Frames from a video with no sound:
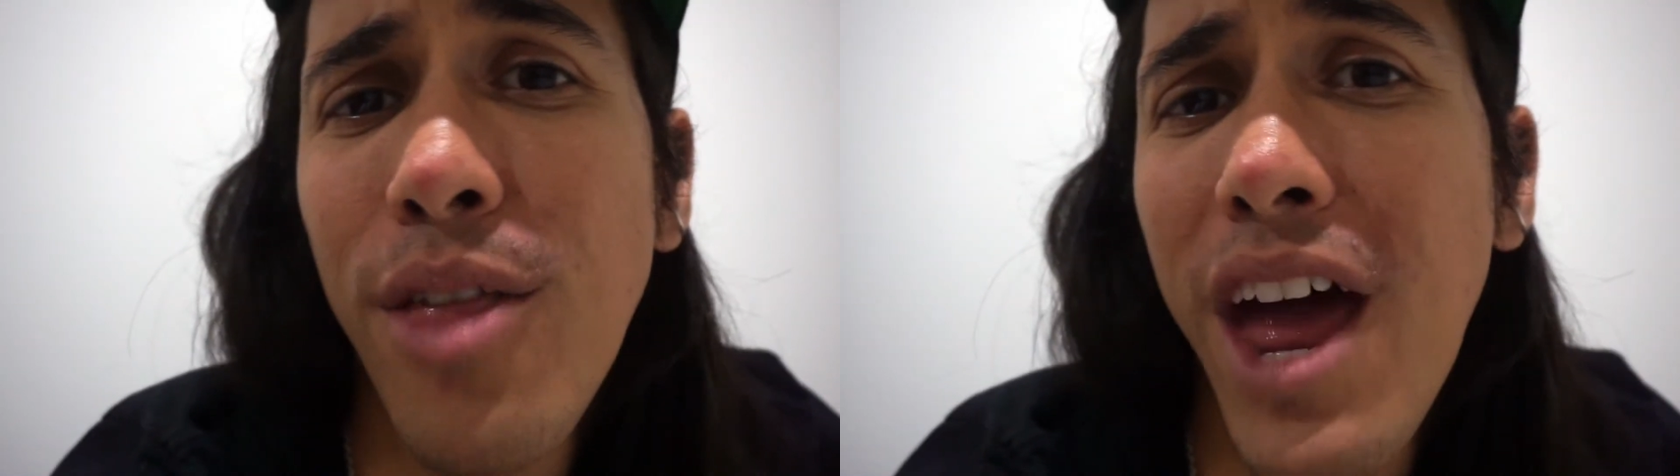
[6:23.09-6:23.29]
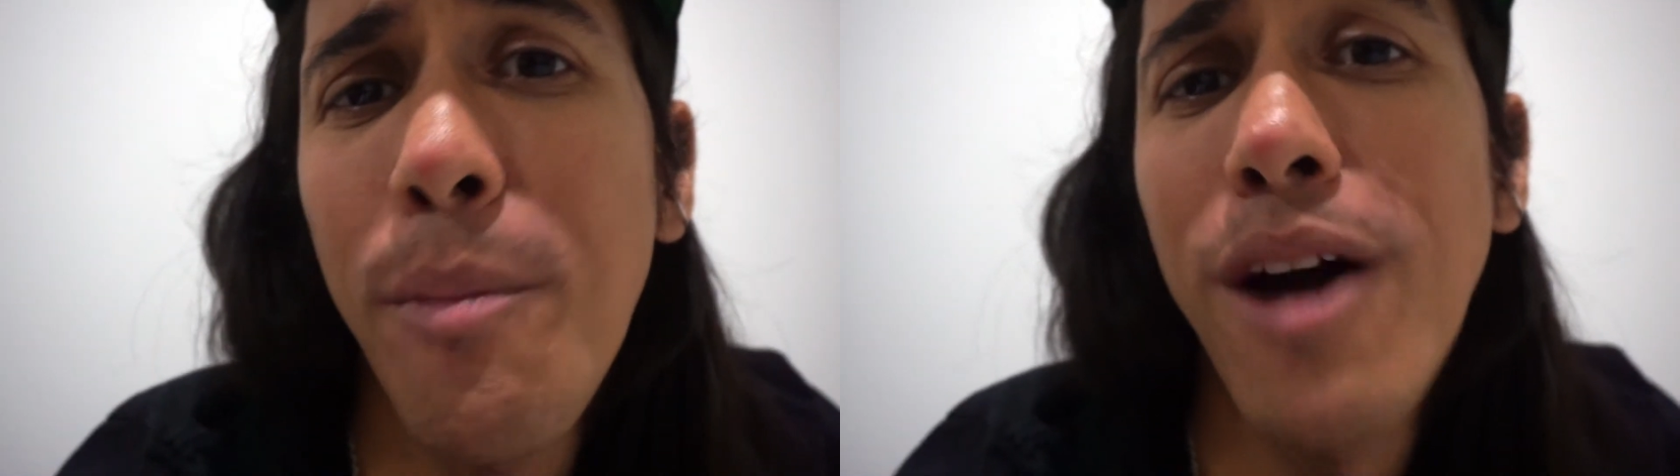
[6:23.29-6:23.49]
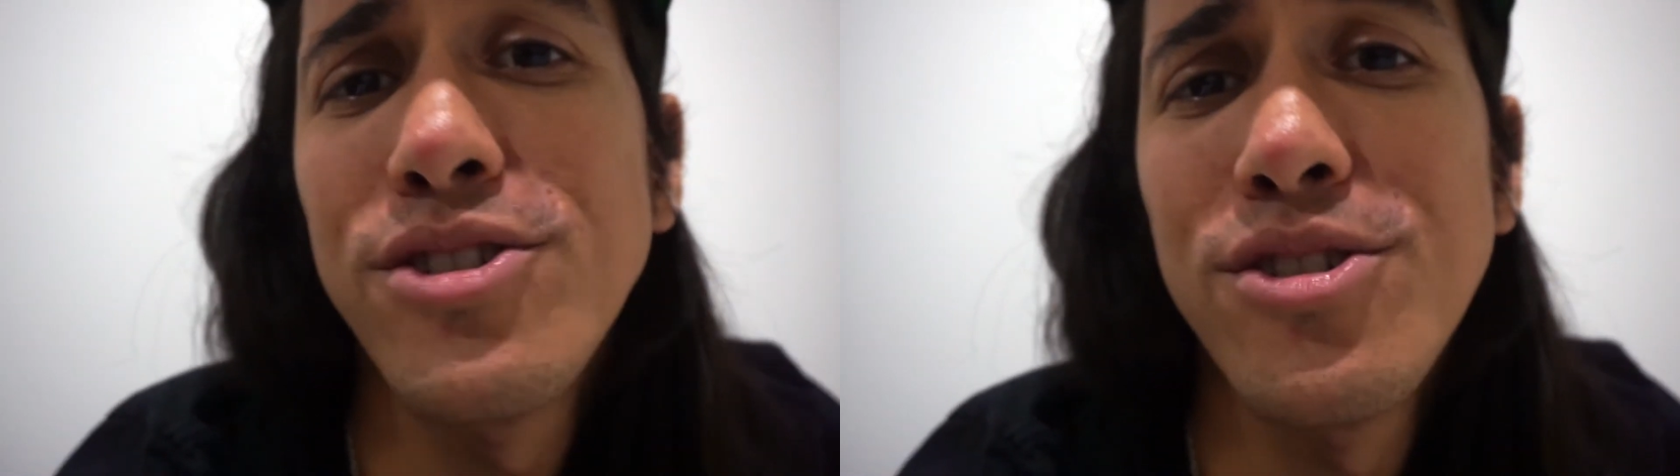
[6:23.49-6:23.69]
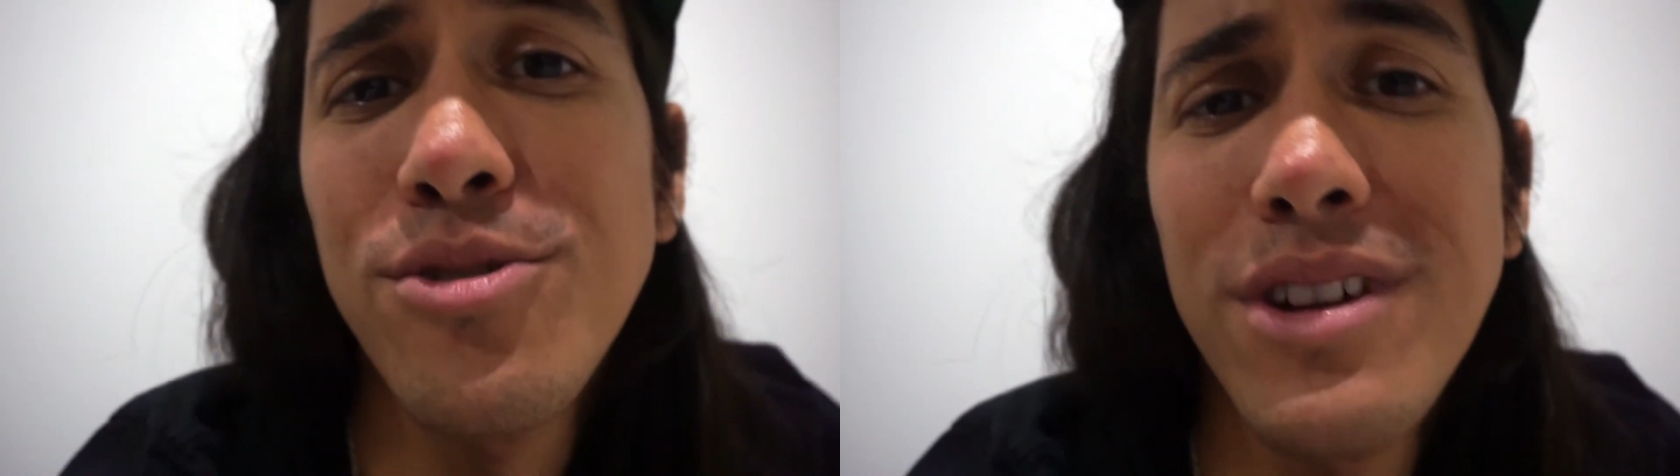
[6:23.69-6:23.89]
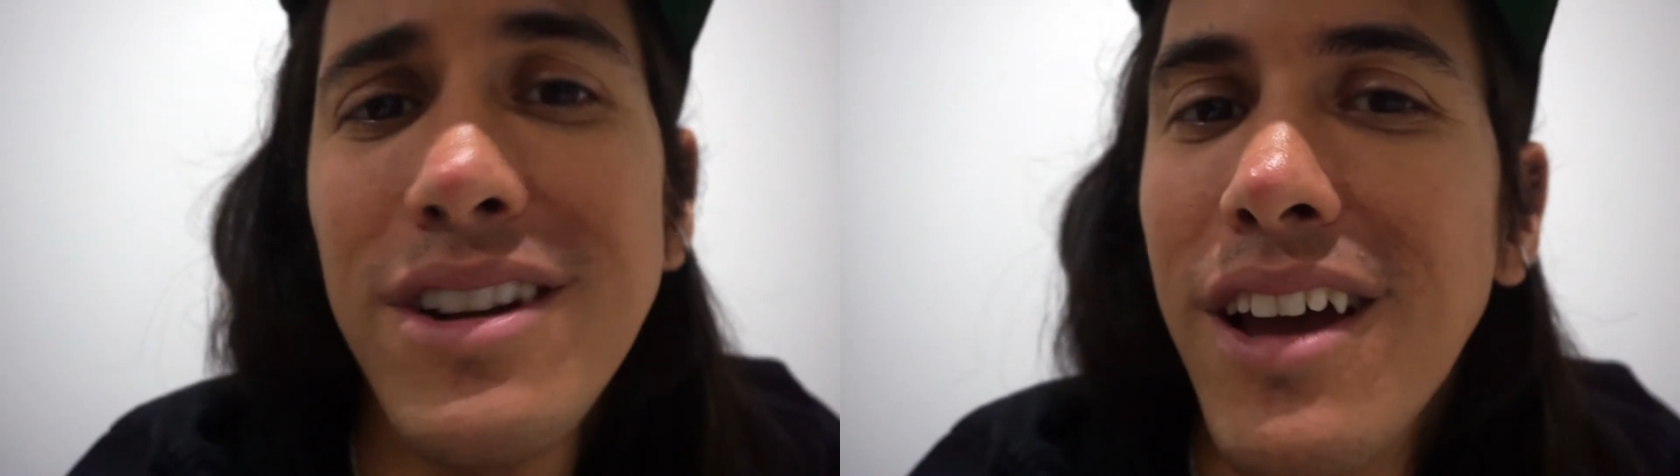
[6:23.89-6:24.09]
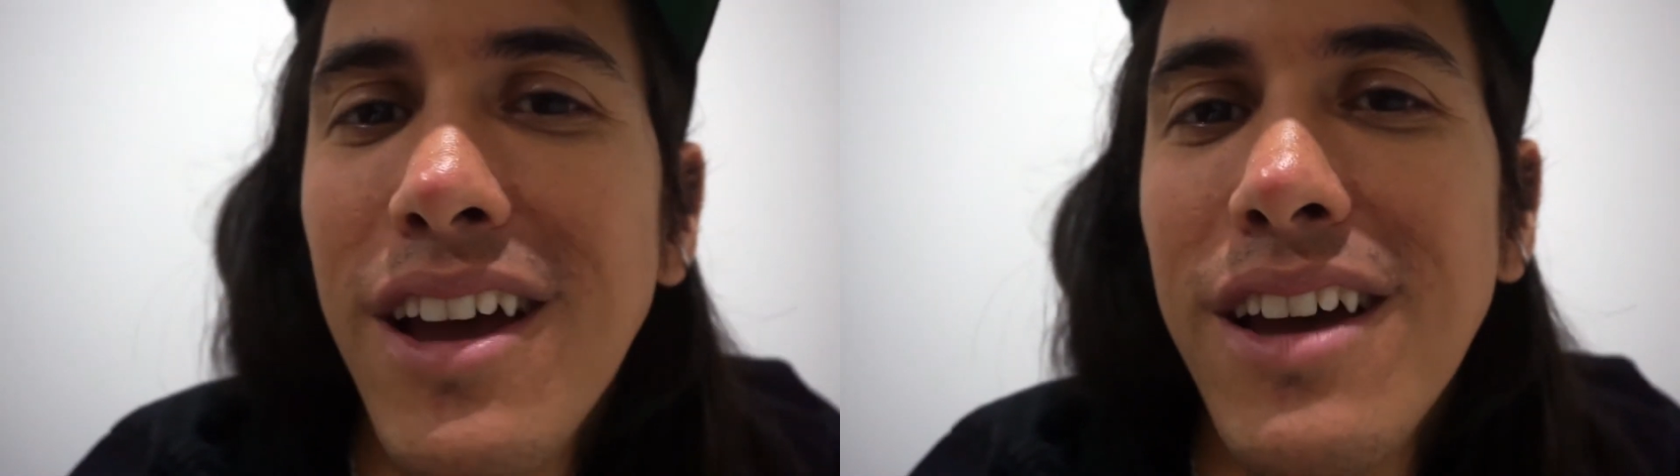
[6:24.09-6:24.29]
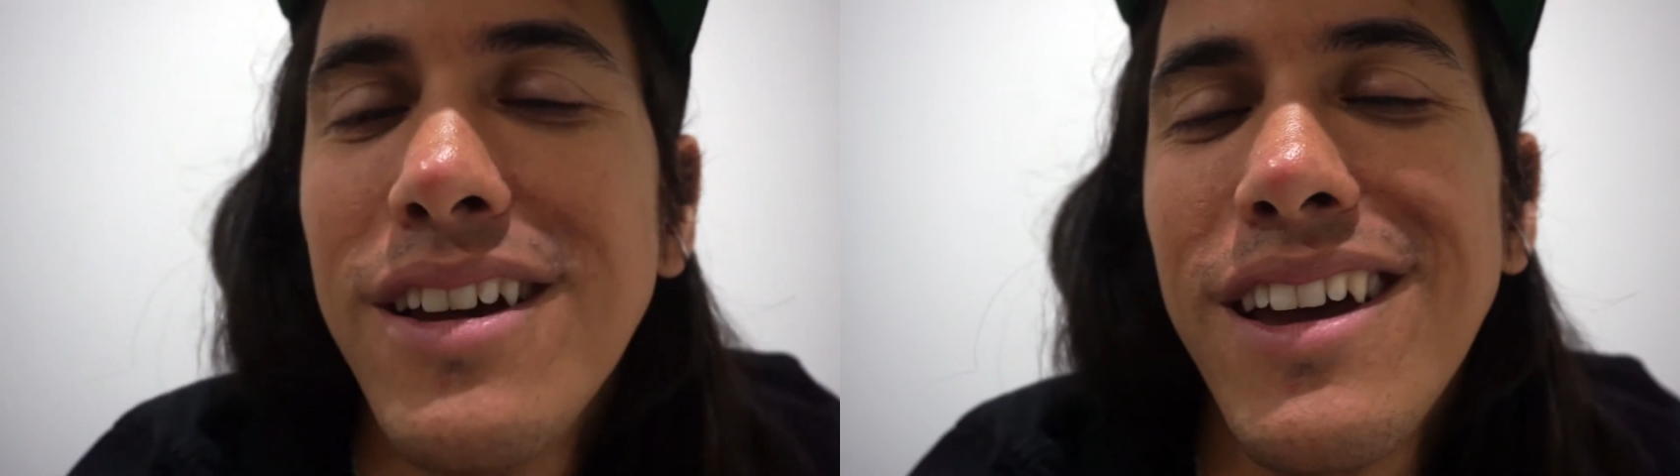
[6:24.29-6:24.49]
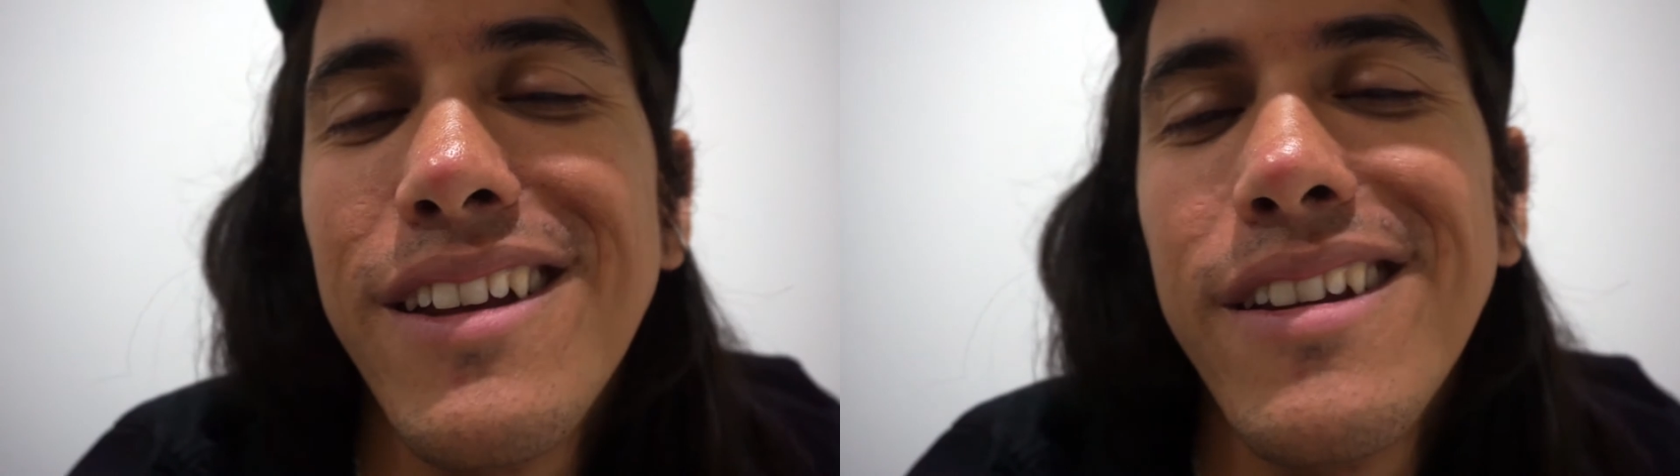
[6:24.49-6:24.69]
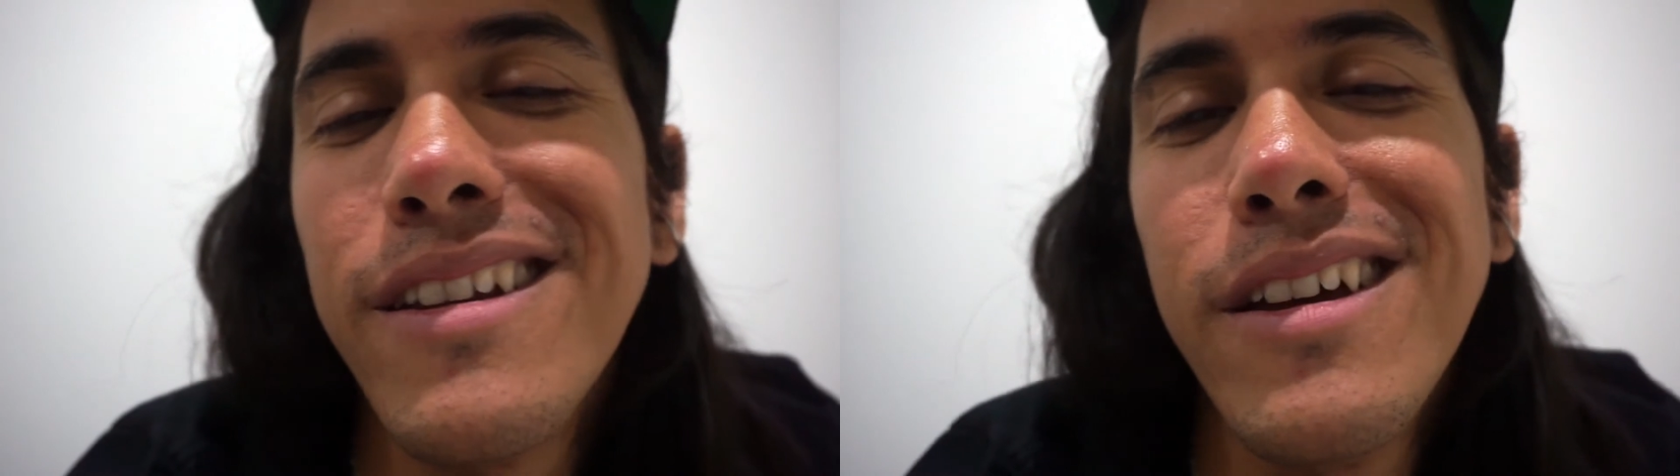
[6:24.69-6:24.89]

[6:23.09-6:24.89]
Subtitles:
that about you, and